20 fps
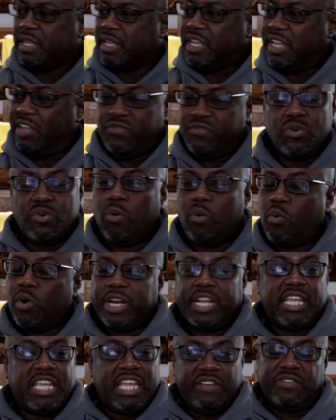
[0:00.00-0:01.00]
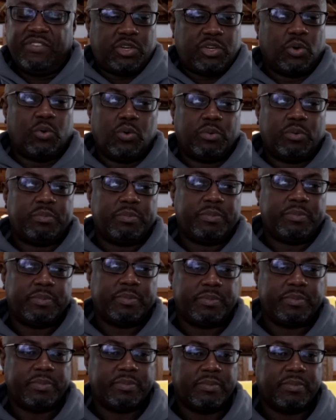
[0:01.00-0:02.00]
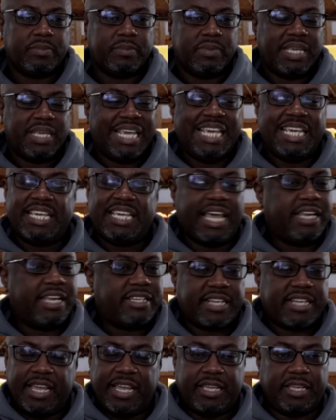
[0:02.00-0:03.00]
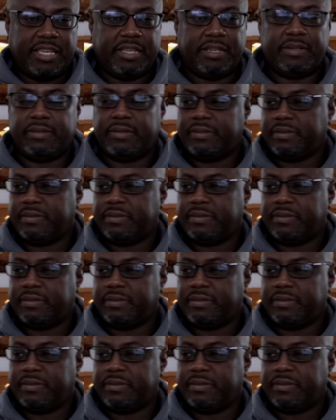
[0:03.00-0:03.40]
If you don't want to give it to him, he can't take it.